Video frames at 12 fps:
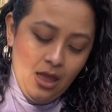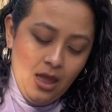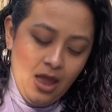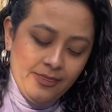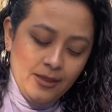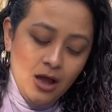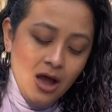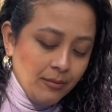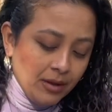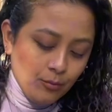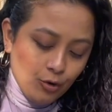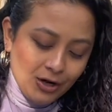And the
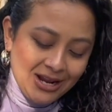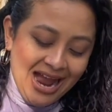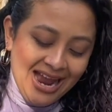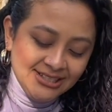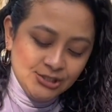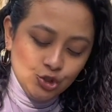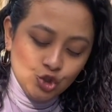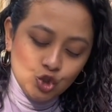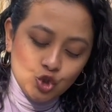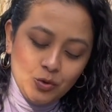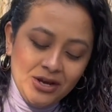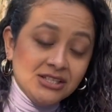hummingbird guides you
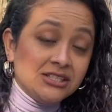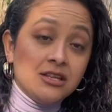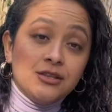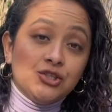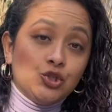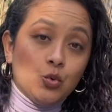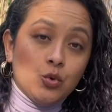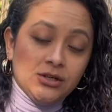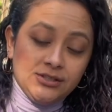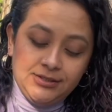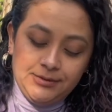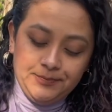straight to the
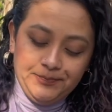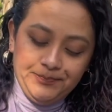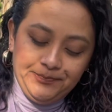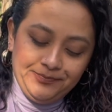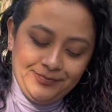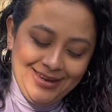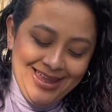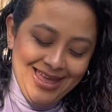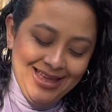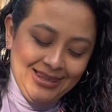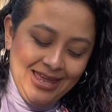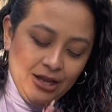source,
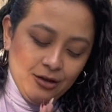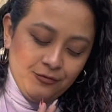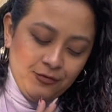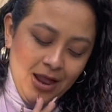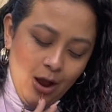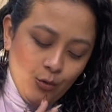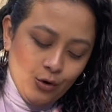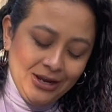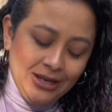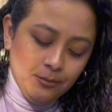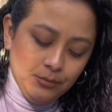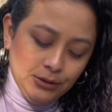like a flower
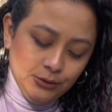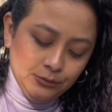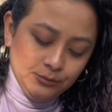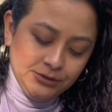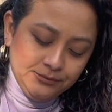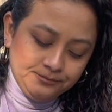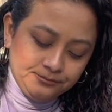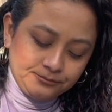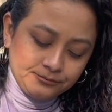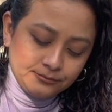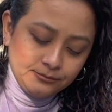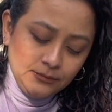in bloom.
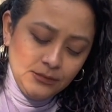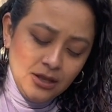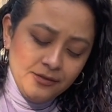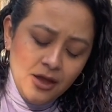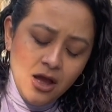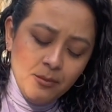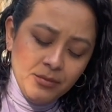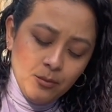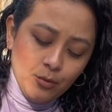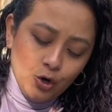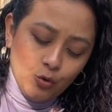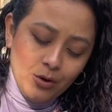The
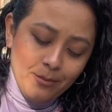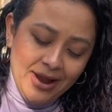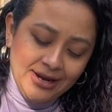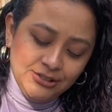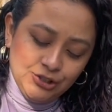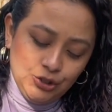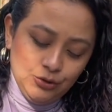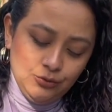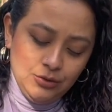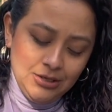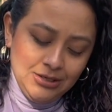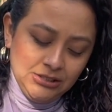hummingbird reminds you
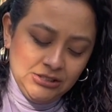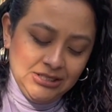to